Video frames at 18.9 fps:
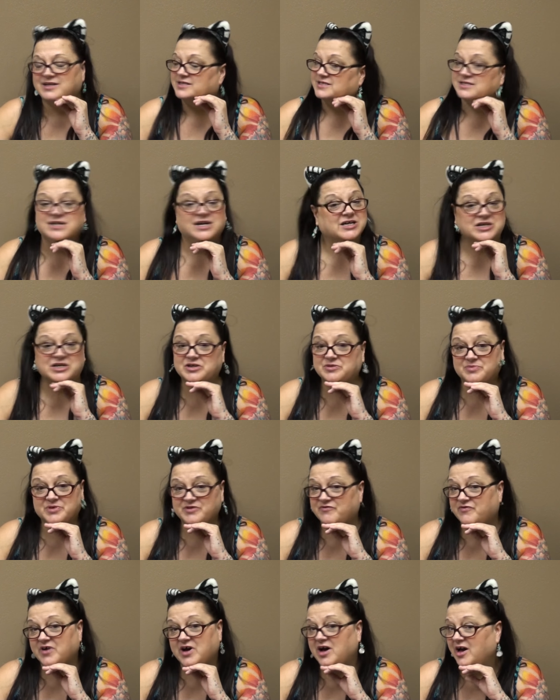it's not going to
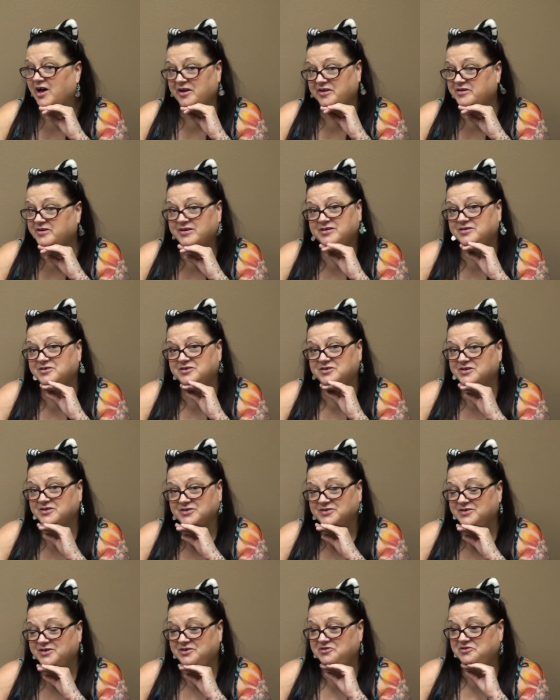be fun.
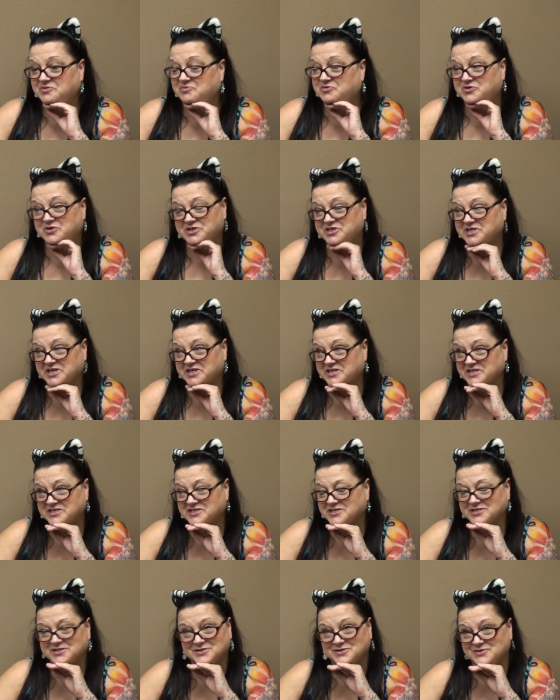The poor
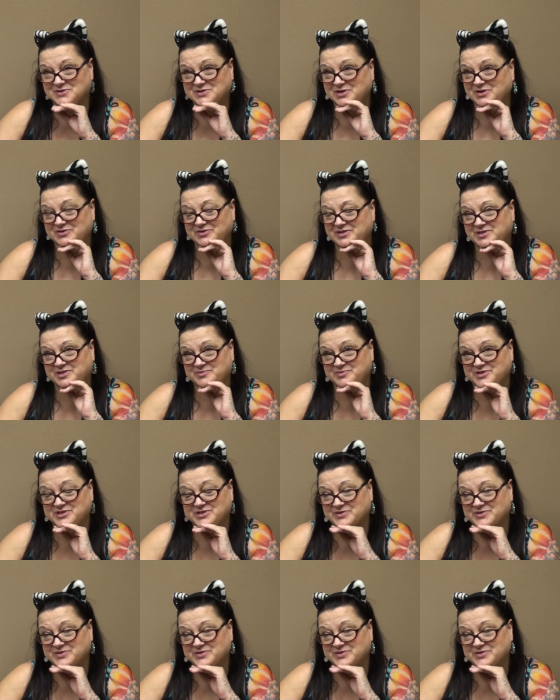technician who's going to be